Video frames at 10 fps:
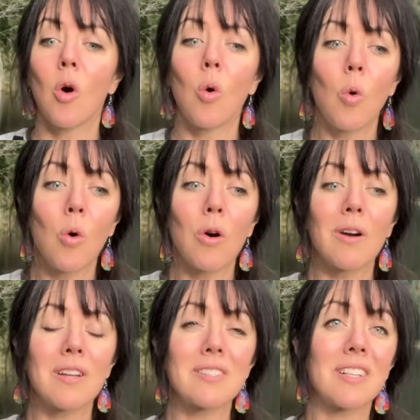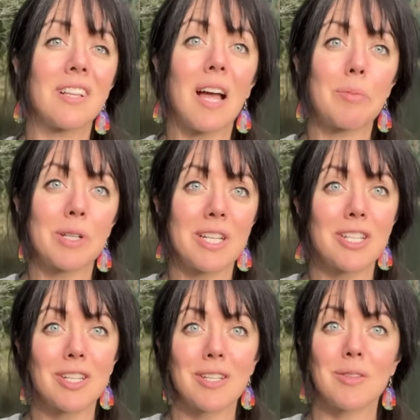or is a
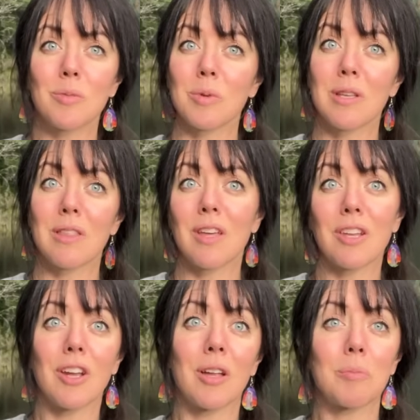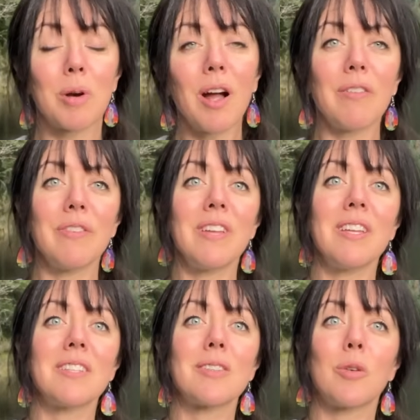collaboration with a
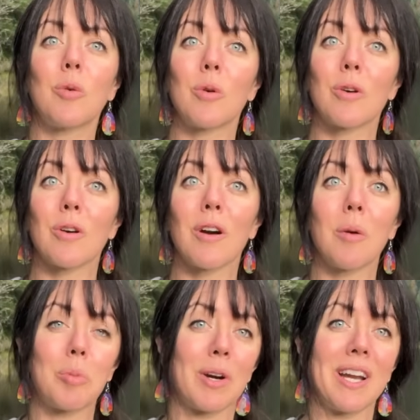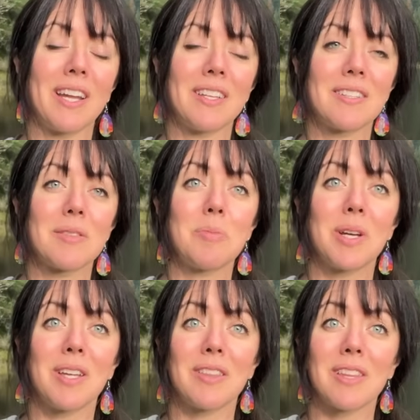nonprofit or a brand,
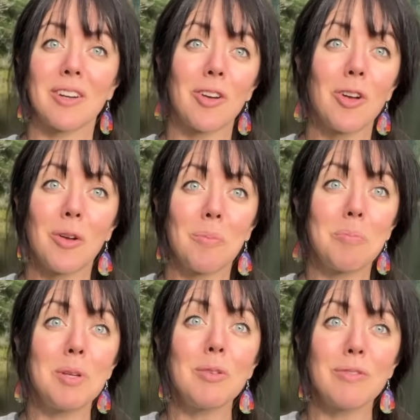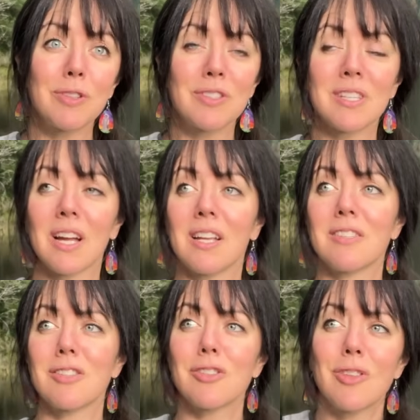but they're all beautiful
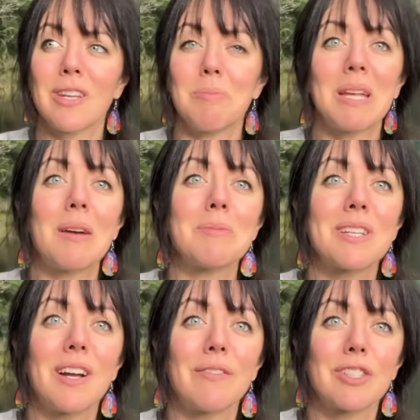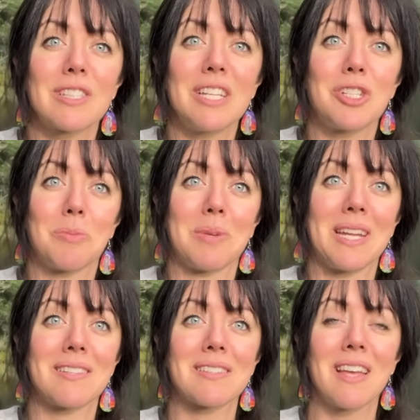designs so that it becomes a conversation
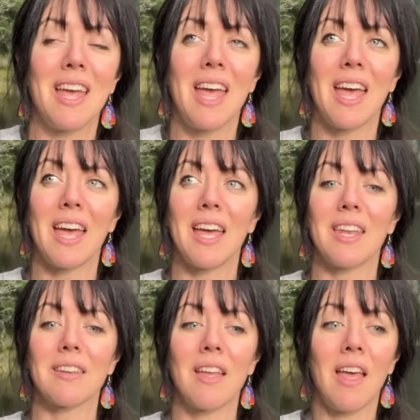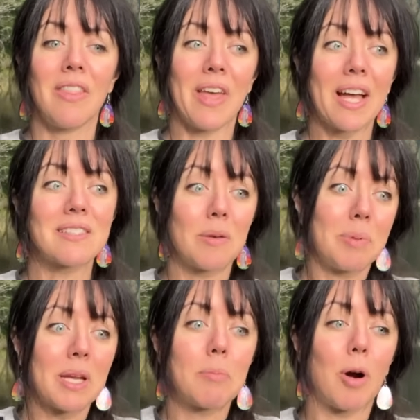piece. And that's a
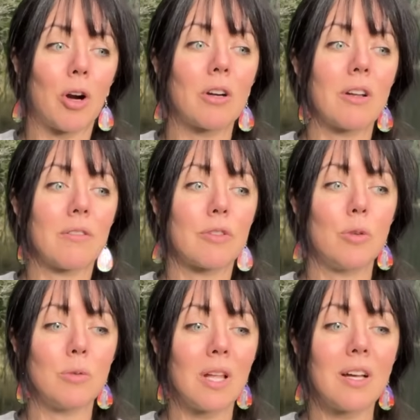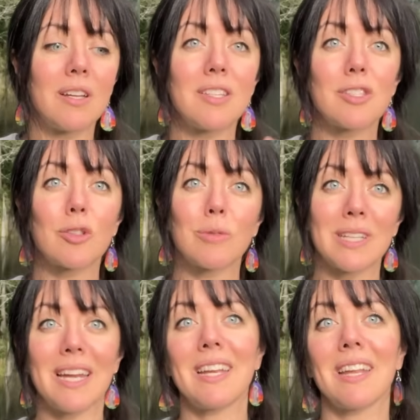big part of Kula, is
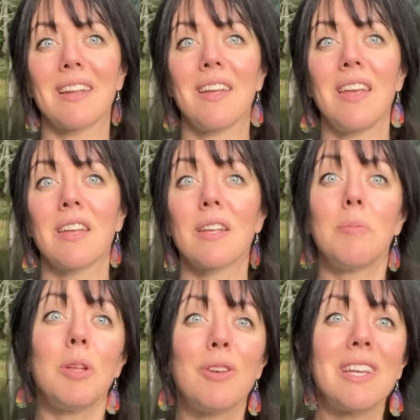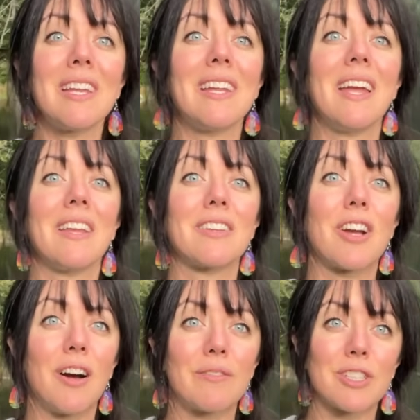creating community and
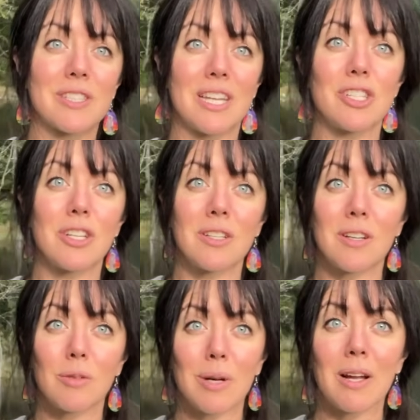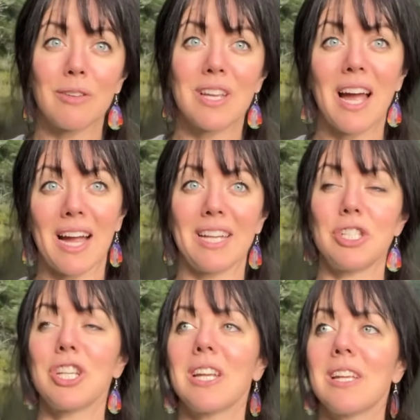conversation around
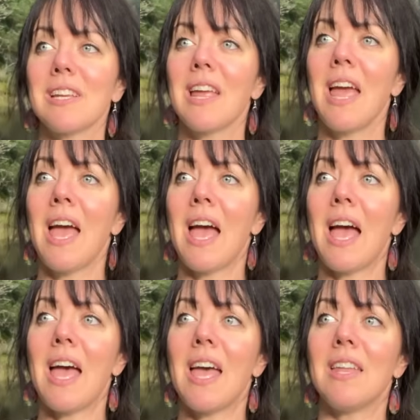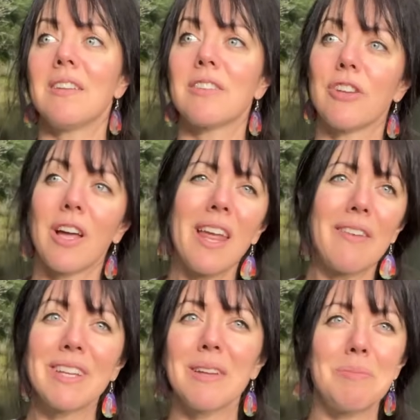hygiene and not
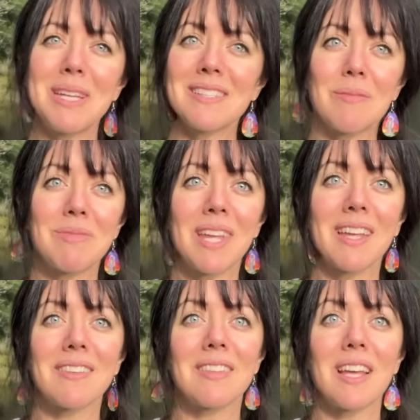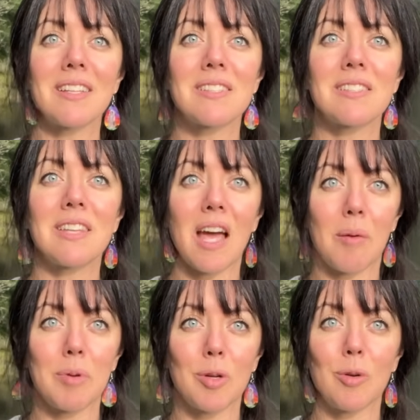having it be something that's
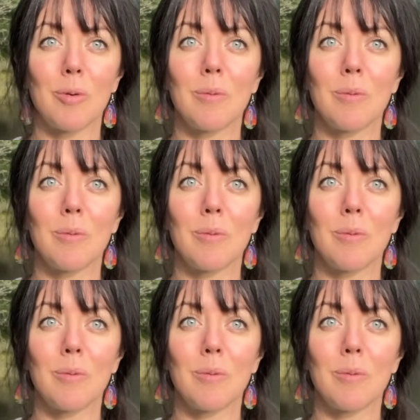taboo.